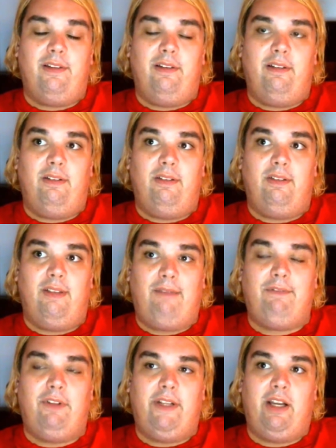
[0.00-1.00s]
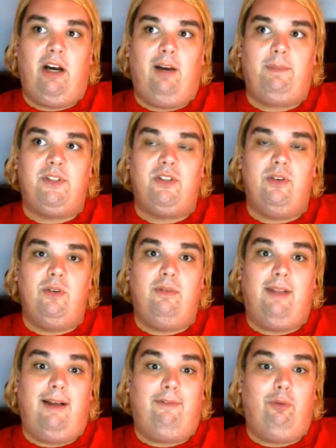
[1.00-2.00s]
leveling up to
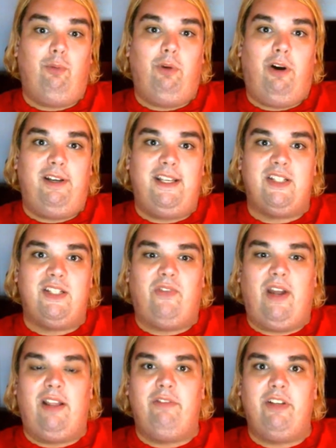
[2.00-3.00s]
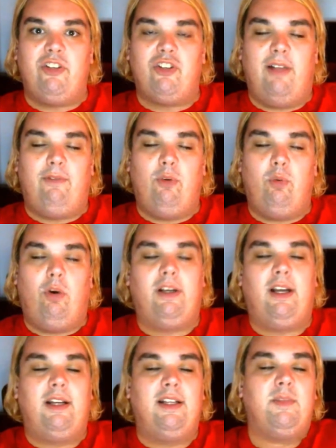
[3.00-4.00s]
level one. He has finally reached level one
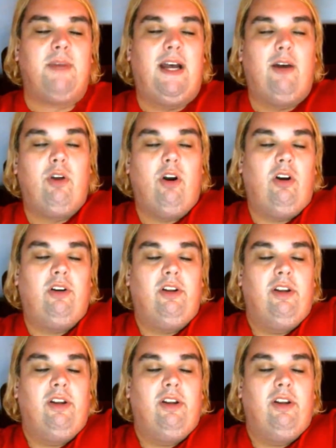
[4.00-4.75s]
on his POW card.